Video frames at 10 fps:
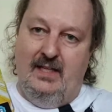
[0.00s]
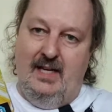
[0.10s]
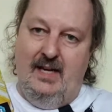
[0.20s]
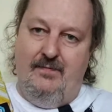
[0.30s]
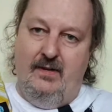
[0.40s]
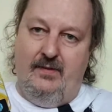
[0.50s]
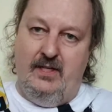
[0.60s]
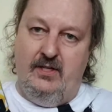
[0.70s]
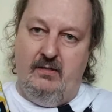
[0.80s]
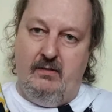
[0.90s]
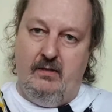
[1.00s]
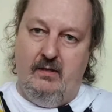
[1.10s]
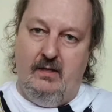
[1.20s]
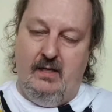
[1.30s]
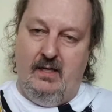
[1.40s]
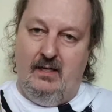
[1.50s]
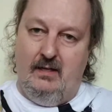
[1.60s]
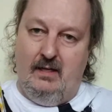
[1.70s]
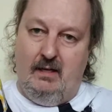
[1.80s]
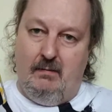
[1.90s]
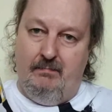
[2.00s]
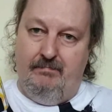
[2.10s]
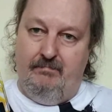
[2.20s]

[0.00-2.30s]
Even if it isn't, I'm